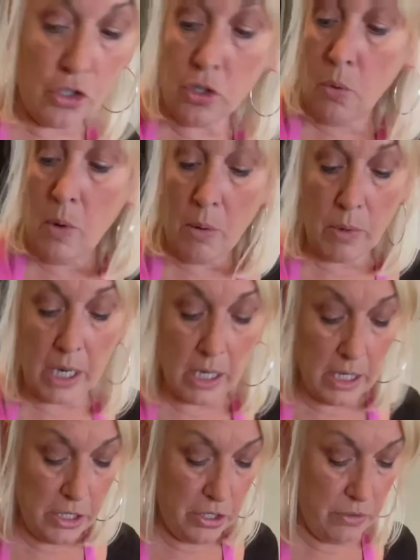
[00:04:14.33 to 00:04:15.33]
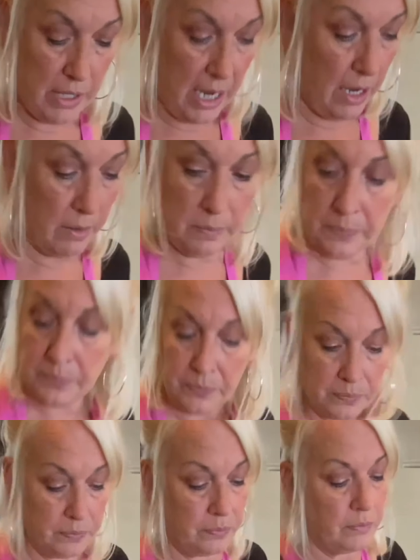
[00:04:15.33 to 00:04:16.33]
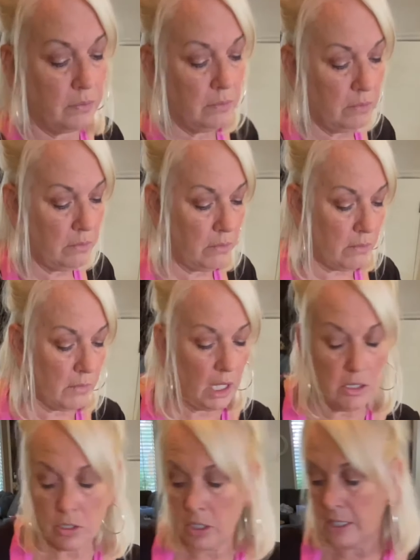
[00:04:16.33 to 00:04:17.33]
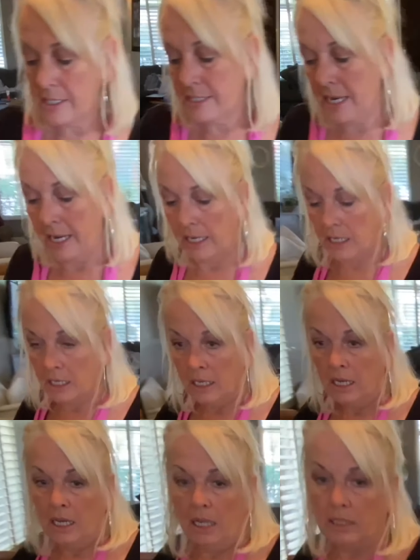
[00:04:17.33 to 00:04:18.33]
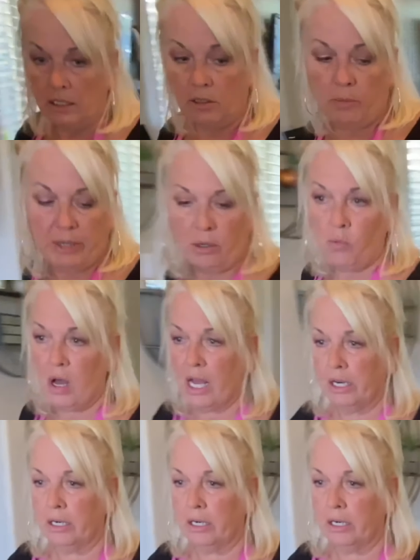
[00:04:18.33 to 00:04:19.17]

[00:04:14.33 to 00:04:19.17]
what we're gonna do now is gonna take a little bit of water.